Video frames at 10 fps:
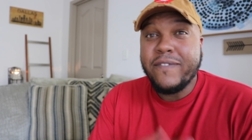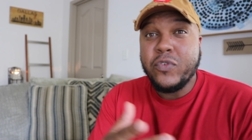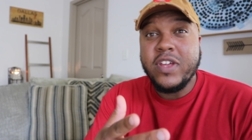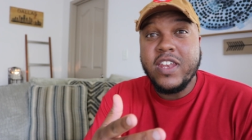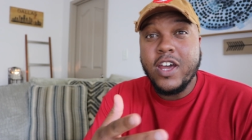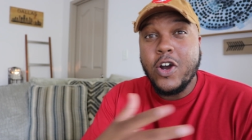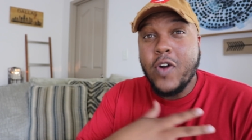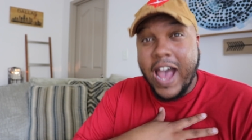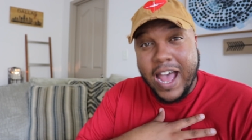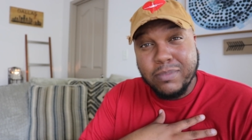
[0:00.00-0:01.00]
If you didn't
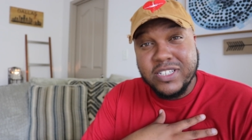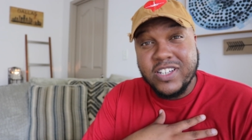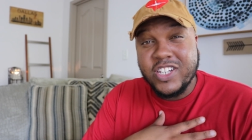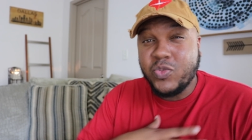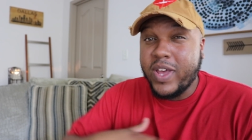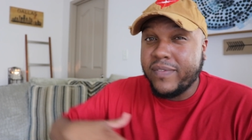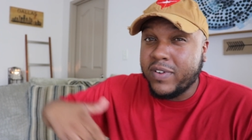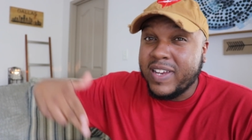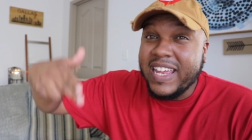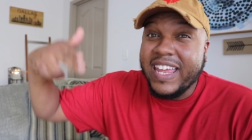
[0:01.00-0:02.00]
know, I'm D J
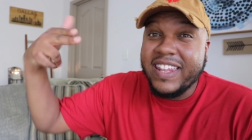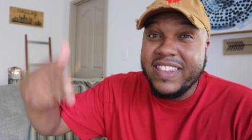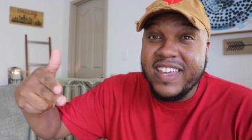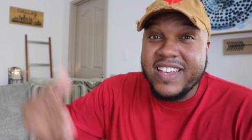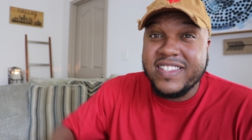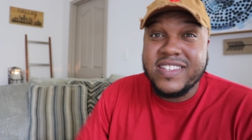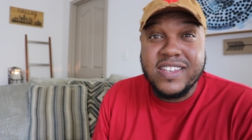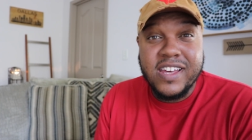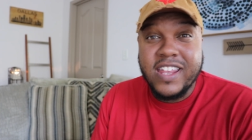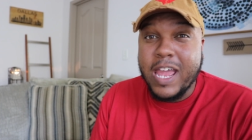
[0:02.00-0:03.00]
Swavor, and this is
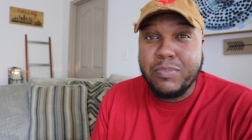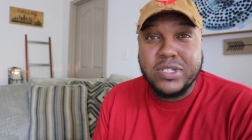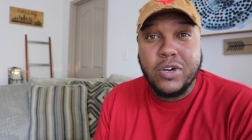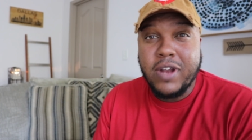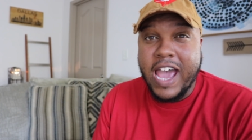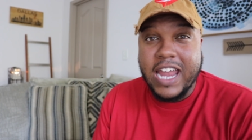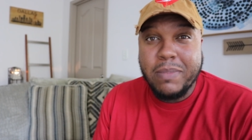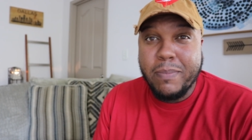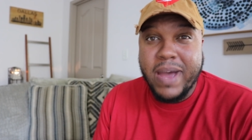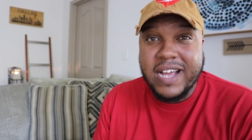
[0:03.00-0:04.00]
another episode of
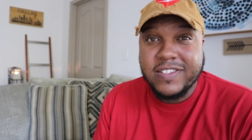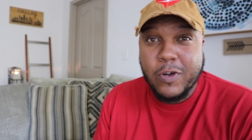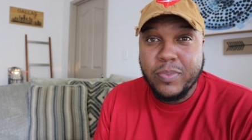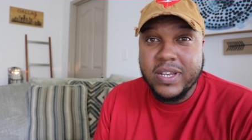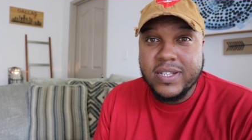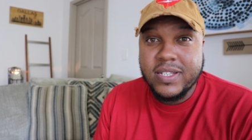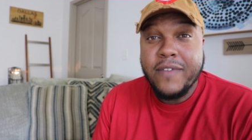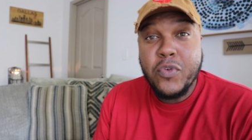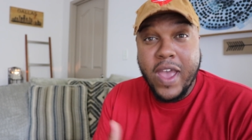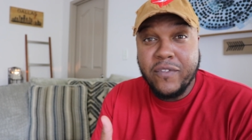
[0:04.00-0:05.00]
Ottoman Box Openings.
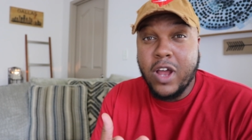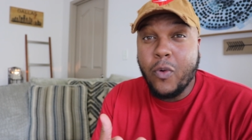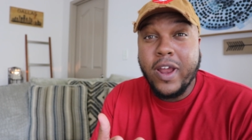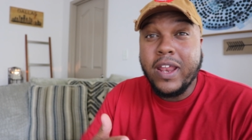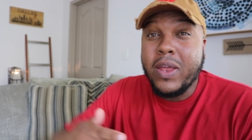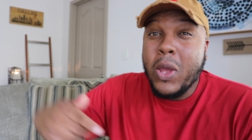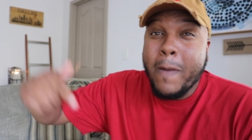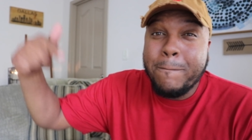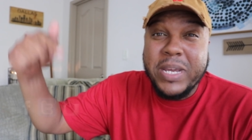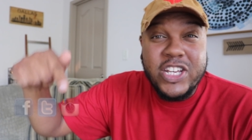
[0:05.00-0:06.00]
If you haven't already,
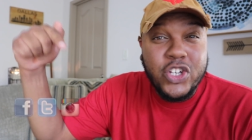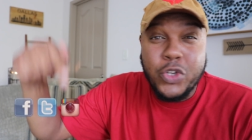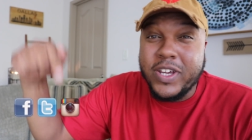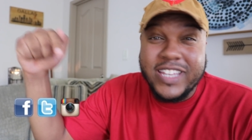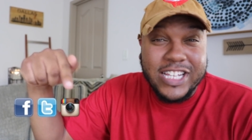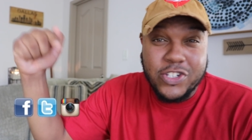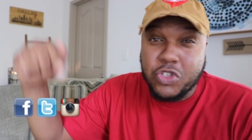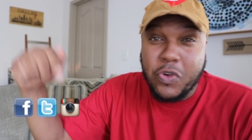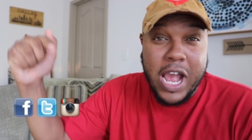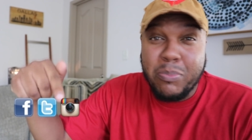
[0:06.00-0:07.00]
be sure you hit that
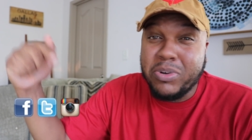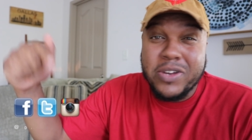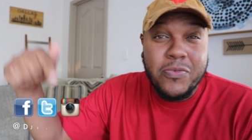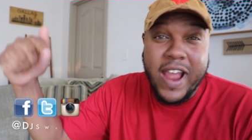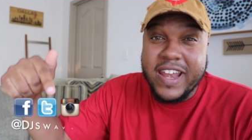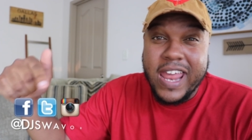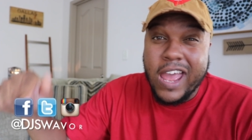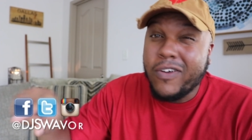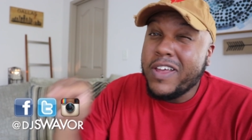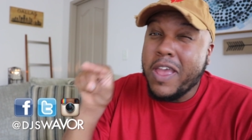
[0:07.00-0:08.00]
subscribe button right
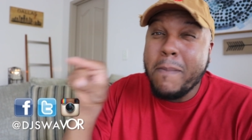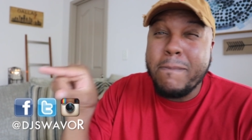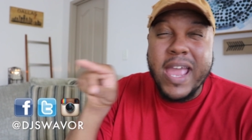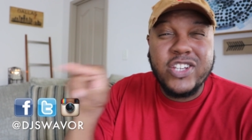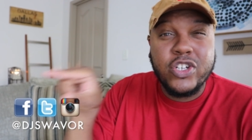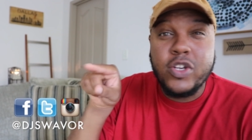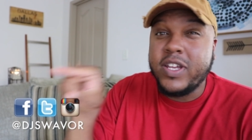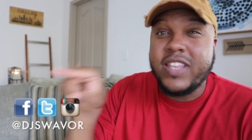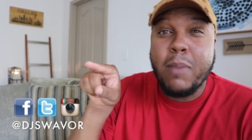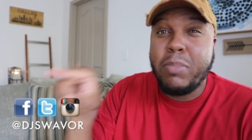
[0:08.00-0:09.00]
now, and make sure you
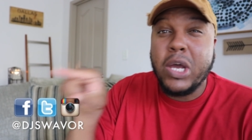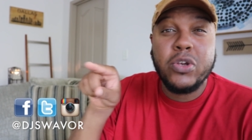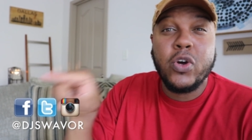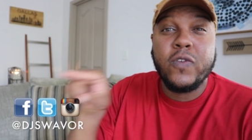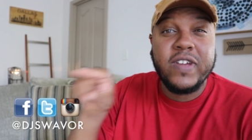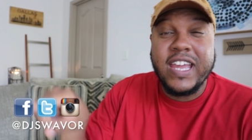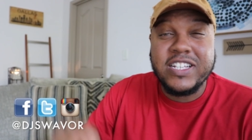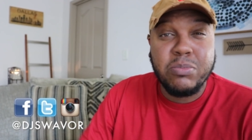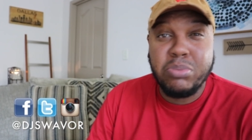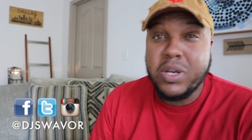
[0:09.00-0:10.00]
hit that bell
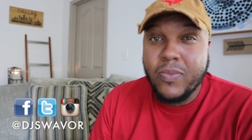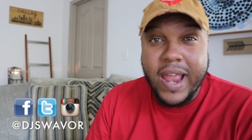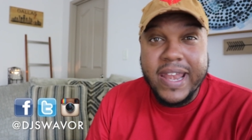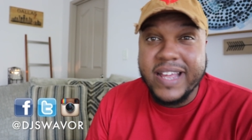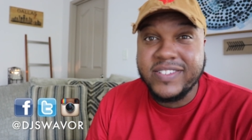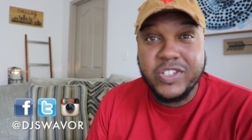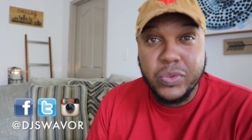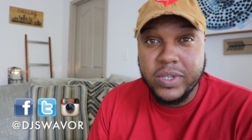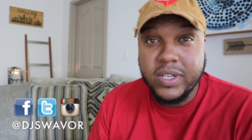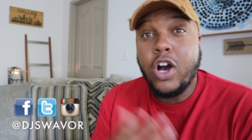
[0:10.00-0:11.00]
notification button right next to it.